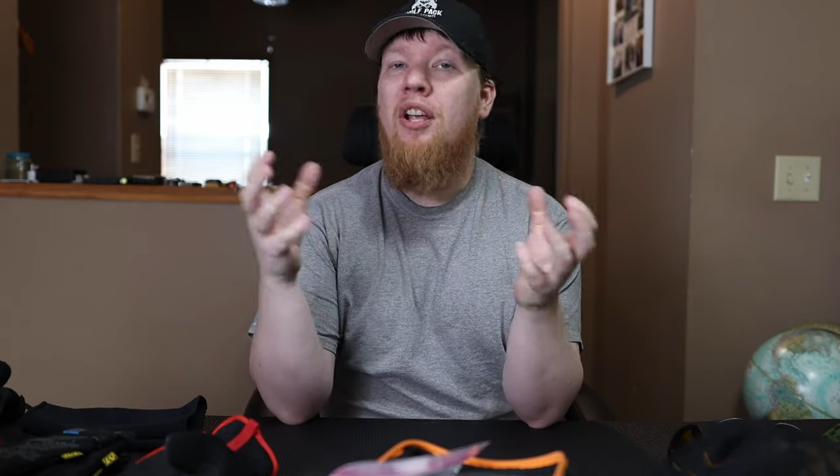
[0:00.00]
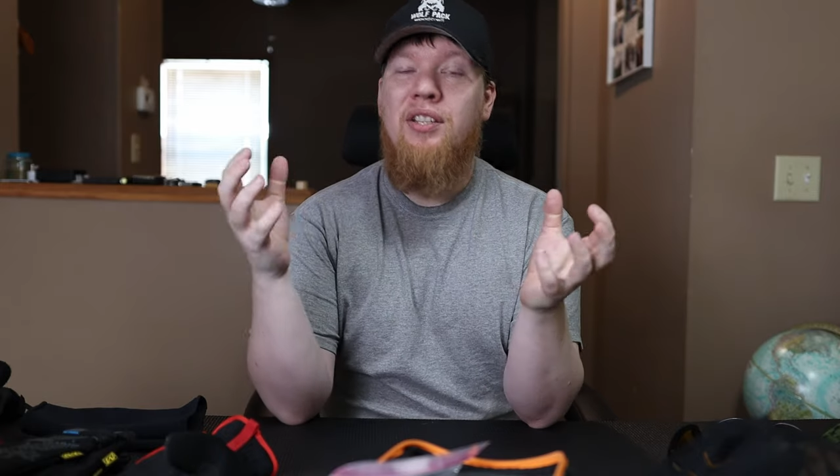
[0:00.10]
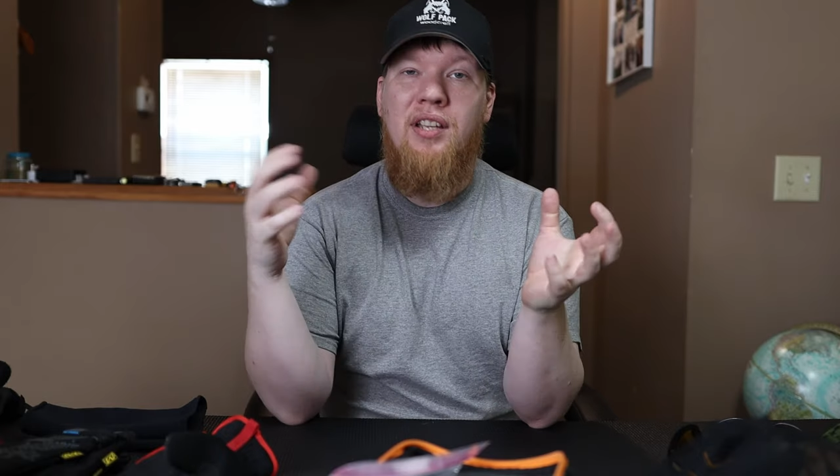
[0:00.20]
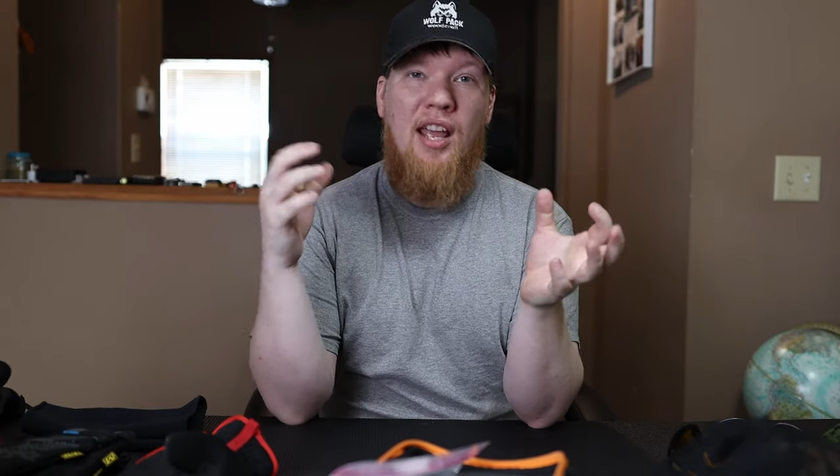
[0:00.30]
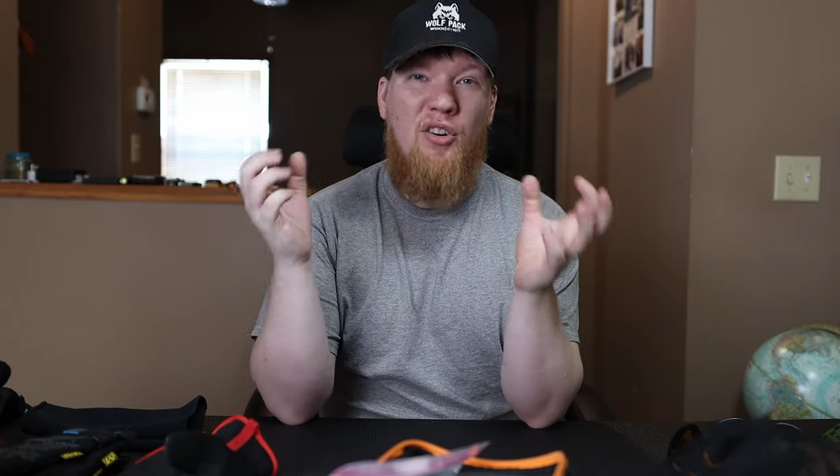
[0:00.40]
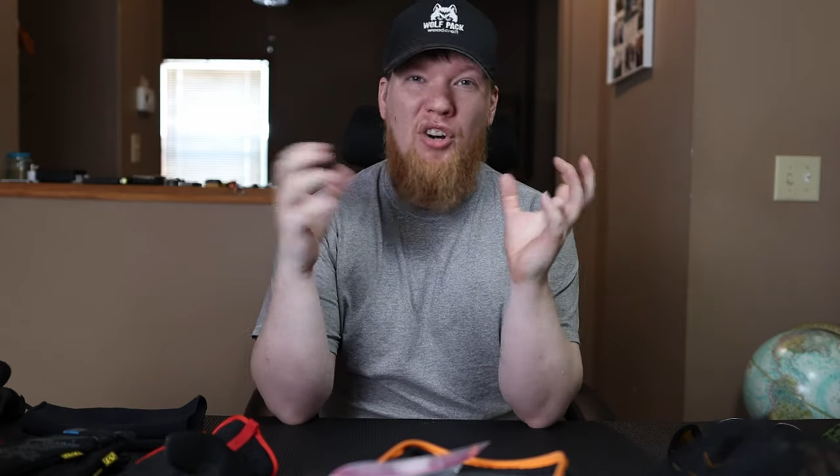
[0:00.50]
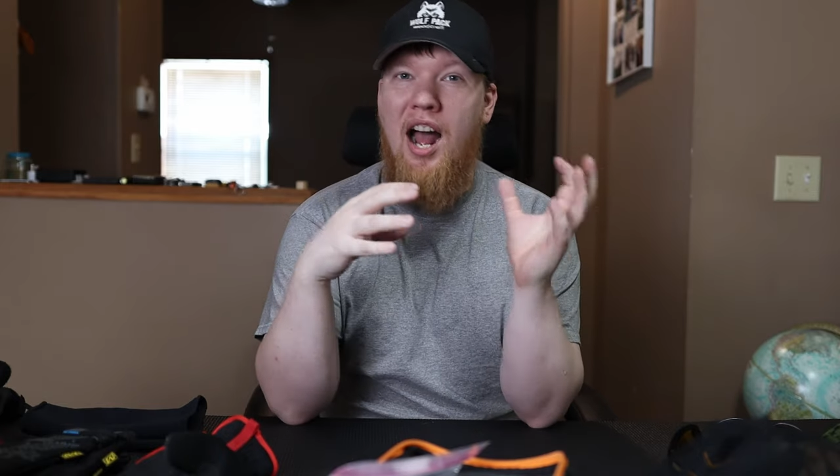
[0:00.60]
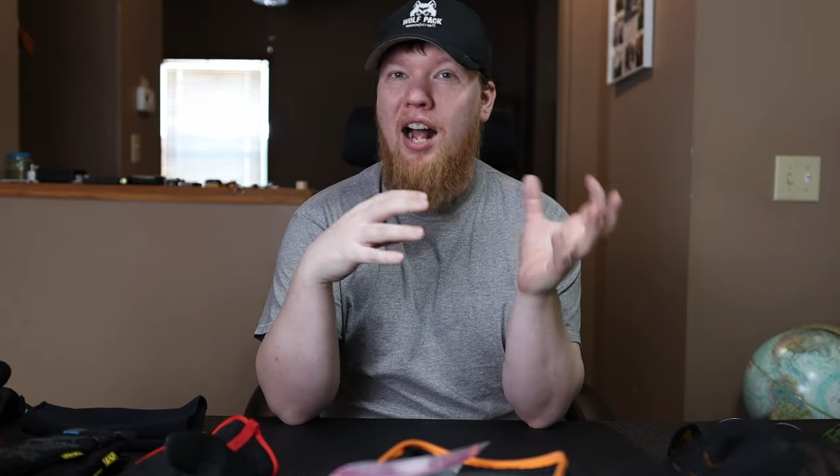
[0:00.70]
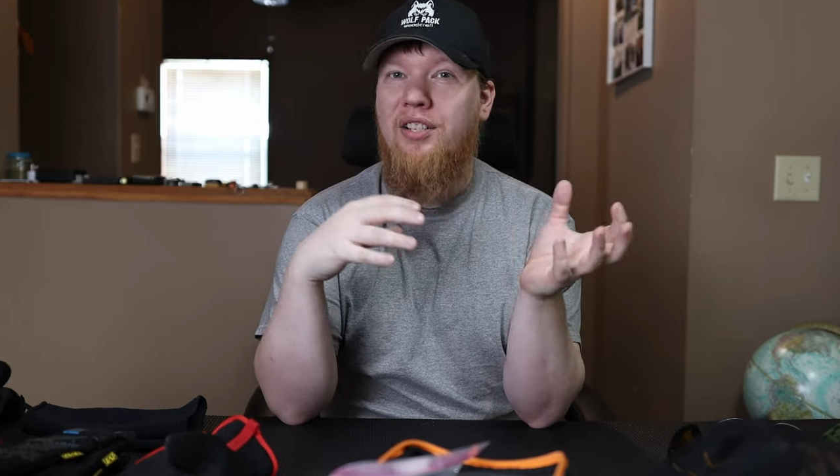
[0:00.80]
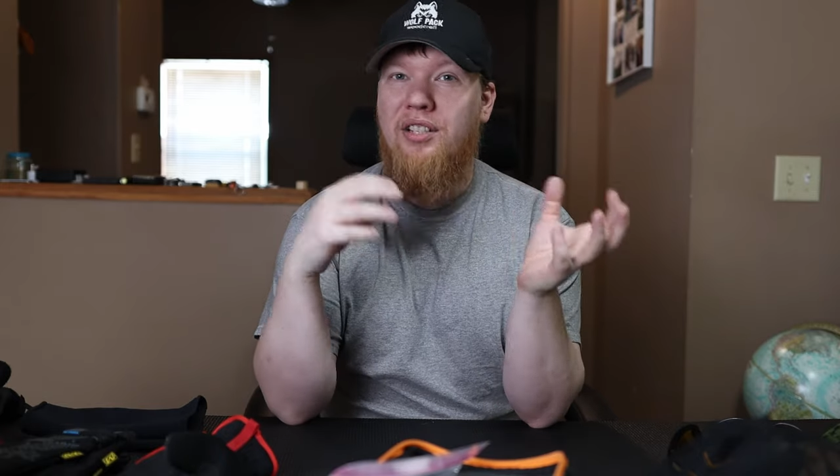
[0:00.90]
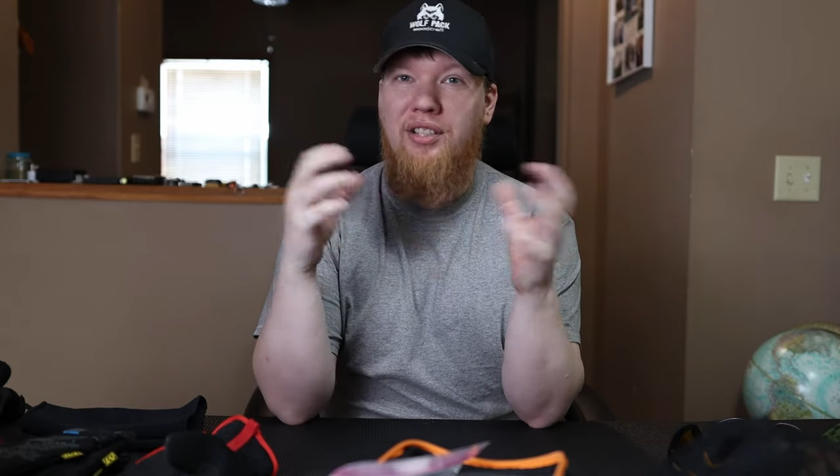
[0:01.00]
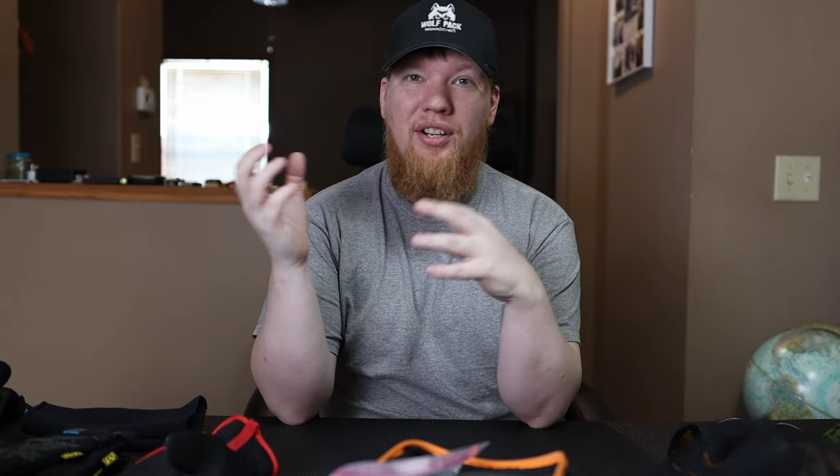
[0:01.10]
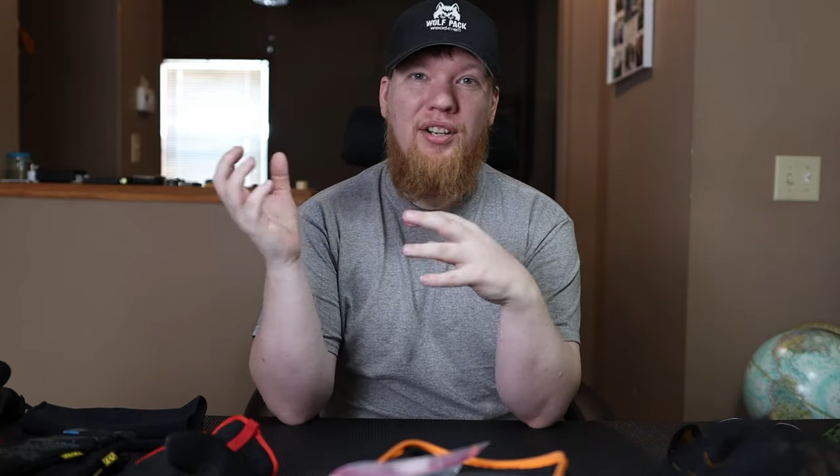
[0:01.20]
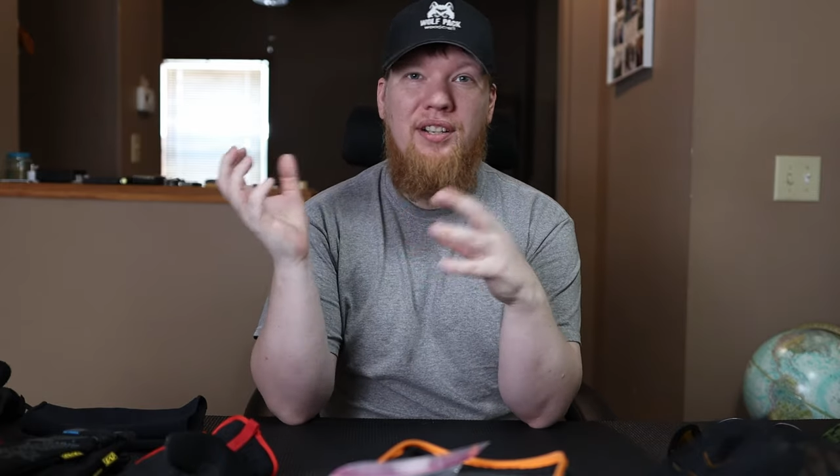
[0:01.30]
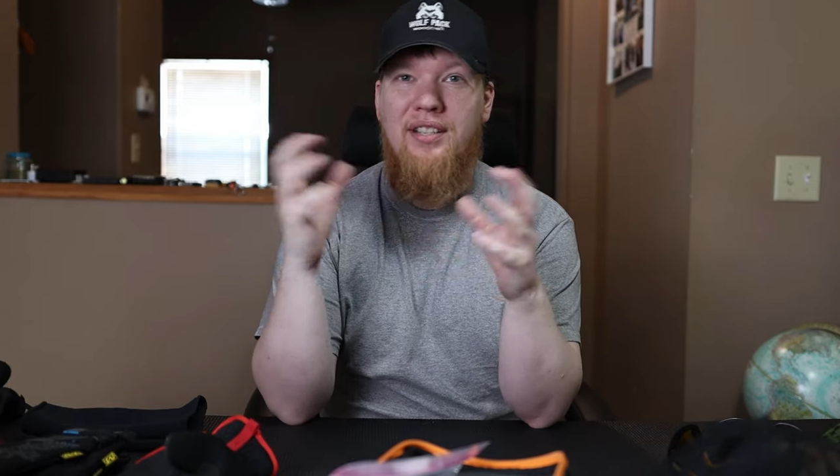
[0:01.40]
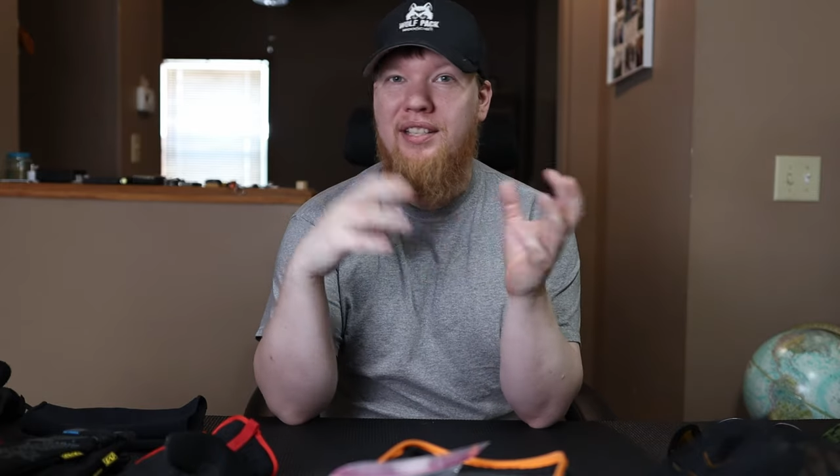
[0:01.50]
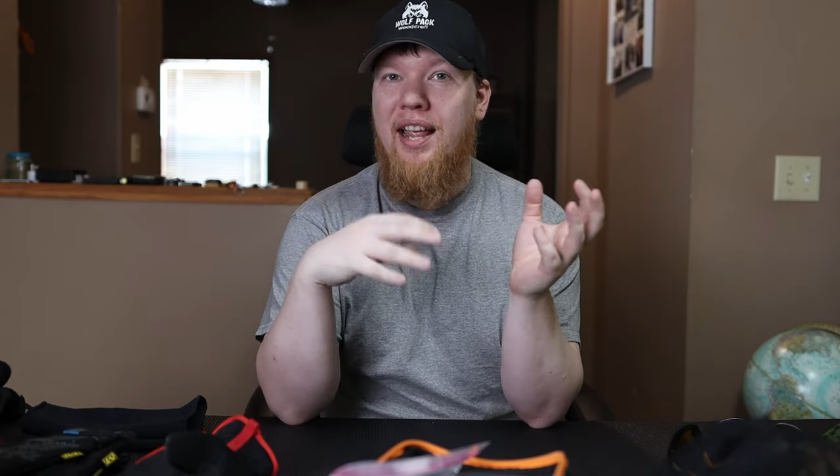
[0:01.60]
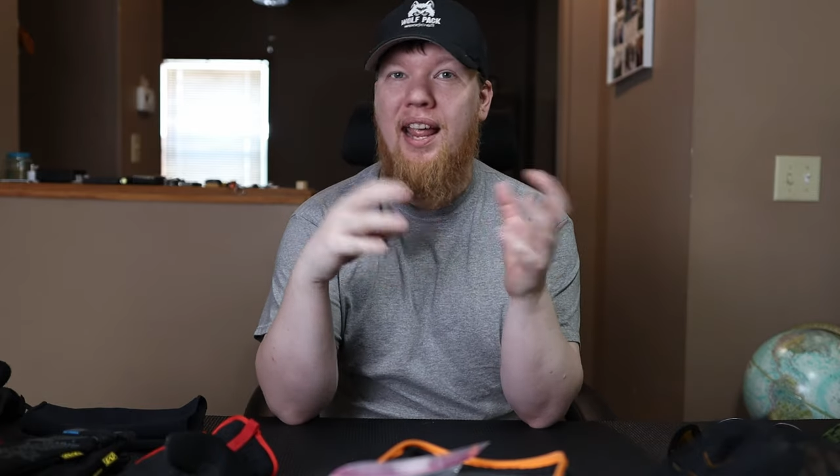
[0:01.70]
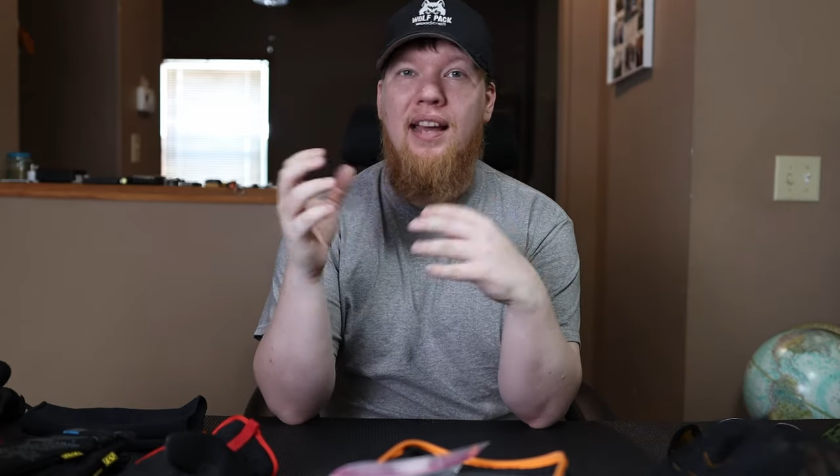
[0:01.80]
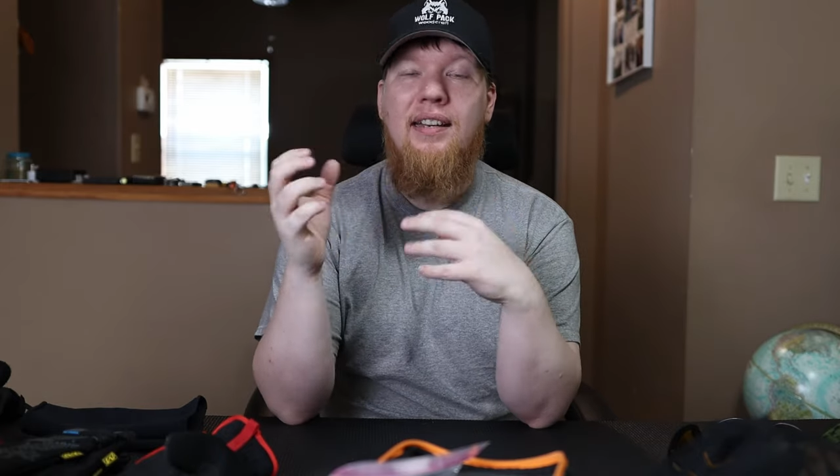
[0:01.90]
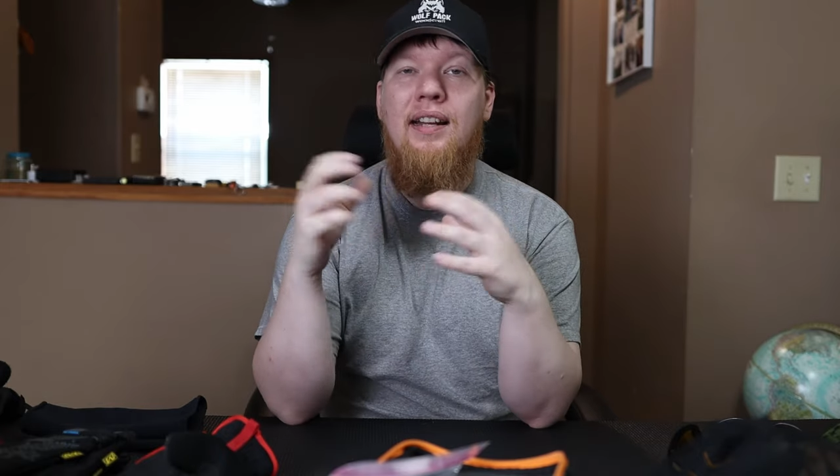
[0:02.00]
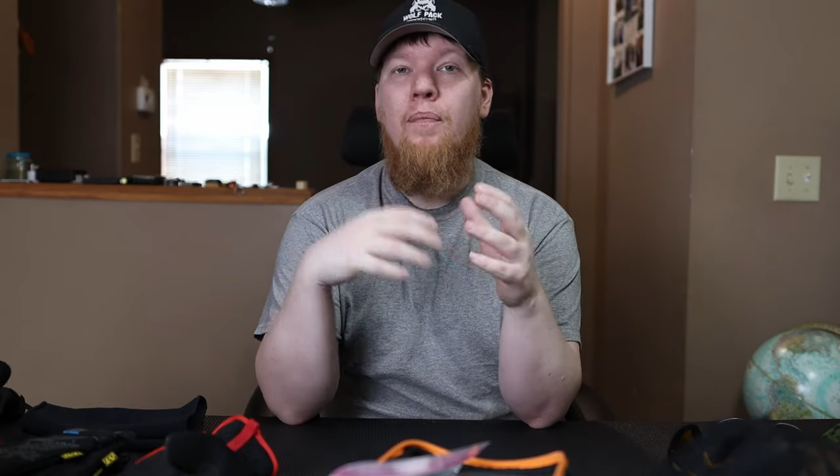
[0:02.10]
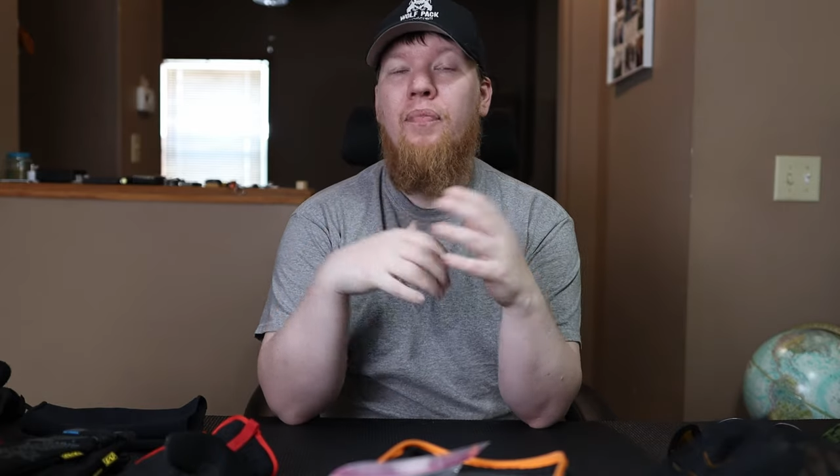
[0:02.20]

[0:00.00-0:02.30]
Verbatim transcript: because again rocks and dirt and sand